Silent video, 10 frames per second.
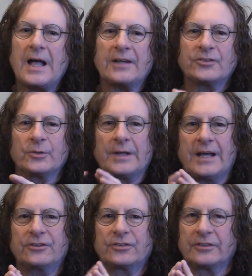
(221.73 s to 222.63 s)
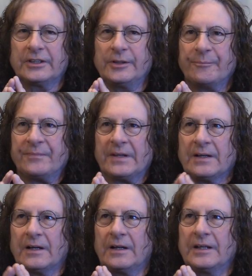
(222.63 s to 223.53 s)
Blackstone actually
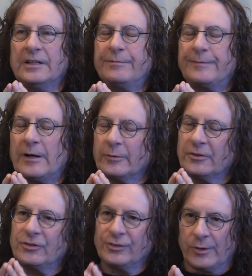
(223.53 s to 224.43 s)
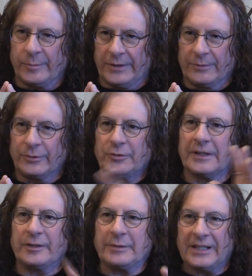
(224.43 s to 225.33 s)
uh, he founded Shawmut, which
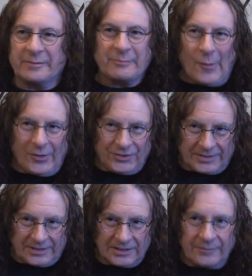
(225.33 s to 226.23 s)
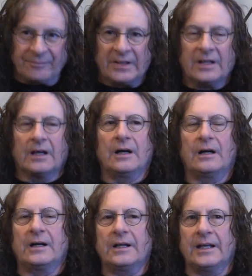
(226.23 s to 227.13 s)
later became Boston. Yeah.
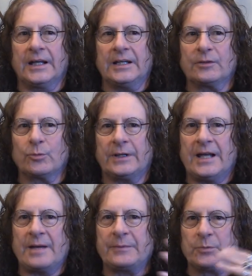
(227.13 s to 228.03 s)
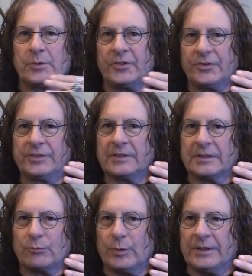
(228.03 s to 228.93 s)
Uh, and what happened was
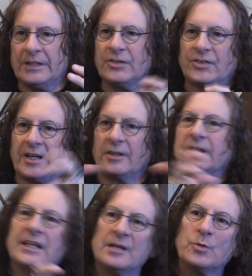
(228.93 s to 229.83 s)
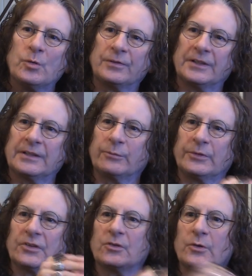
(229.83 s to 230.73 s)
when he settled, he came over like
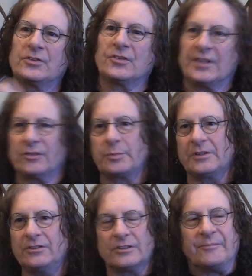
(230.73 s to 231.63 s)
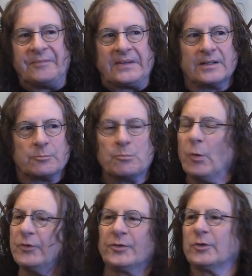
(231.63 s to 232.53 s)
with the Gorges expedition.
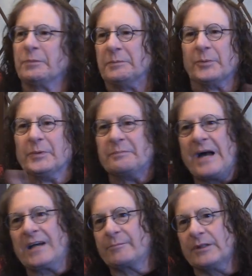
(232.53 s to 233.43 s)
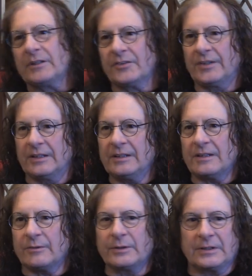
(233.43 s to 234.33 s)
Most of those people went back because you
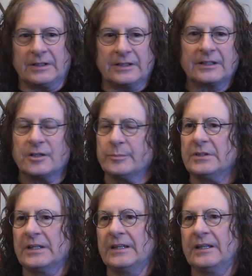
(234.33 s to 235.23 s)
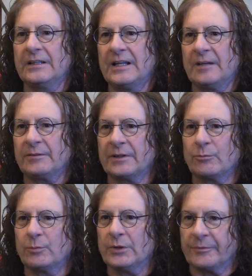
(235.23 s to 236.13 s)
know they, they come in here. They didn't have like
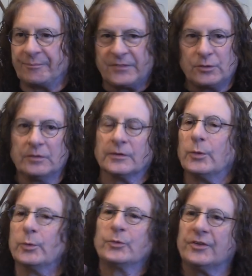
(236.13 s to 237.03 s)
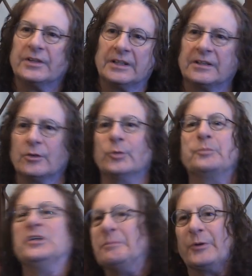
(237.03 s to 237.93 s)
you know Lowe's and, and
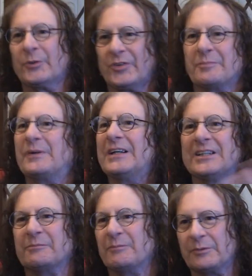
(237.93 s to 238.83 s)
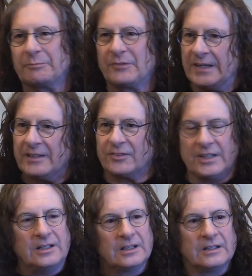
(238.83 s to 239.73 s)
Home Depots to buy things.
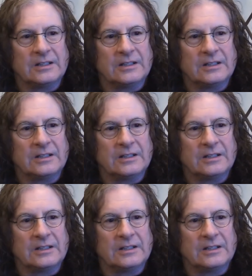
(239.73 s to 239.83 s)
They